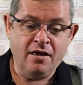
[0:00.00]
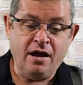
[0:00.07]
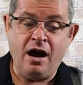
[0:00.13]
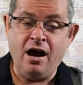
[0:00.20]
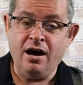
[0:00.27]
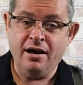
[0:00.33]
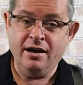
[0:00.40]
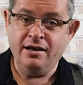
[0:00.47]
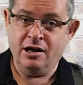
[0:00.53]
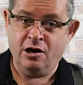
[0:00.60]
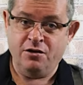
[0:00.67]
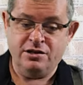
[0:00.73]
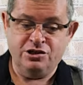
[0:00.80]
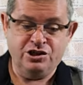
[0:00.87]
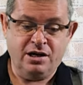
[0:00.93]
I, now
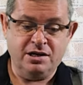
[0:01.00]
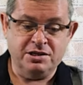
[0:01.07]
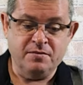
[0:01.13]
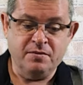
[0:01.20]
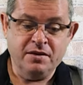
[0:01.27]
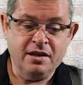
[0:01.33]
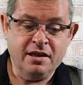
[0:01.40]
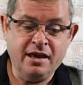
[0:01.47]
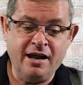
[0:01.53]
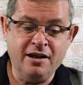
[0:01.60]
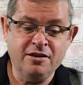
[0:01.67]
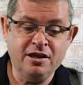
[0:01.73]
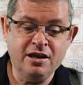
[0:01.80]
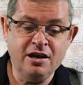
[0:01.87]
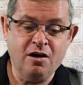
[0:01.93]
the judge, can
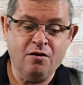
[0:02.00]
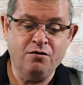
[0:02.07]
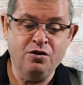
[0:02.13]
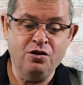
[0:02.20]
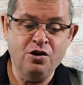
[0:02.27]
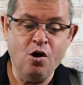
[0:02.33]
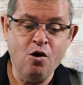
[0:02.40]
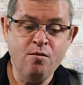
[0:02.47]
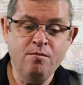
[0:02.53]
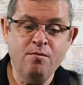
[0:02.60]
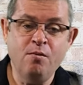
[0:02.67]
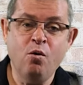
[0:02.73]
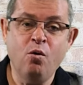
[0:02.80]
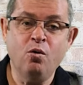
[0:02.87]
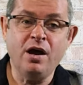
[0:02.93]
think of no
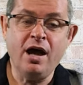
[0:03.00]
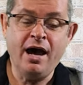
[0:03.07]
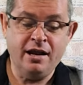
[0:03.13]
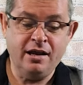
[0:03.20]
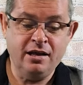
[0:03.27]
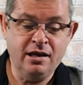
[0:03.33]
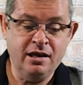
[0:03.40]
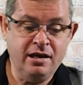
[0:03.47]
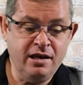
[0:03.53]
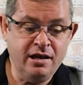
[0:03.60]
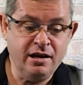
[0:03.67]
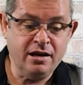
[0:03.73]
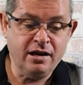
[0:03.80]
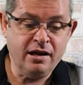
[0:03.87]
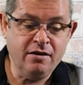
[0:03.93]
more an
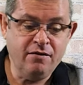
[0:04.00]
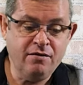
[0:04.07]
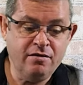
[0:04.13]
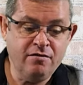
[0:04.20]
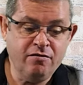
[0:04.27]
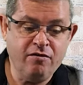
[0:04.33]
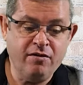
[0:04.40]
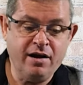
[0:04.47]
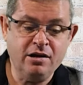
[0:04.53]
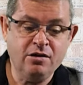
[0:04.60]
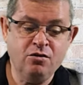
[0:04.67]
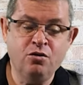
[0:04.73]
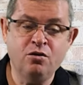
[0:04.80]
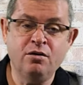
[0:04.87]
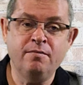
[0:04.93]
irrelevant fact
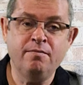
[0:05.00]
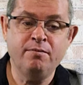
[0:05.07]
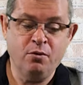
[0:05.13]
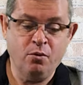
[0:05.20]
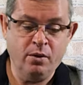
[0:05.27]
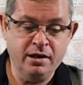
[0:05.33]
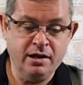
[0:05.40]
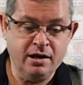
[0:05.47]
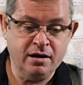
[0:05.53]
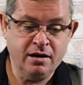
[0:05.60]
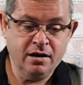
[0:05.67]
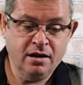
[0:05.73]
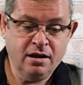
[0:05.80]
to the employer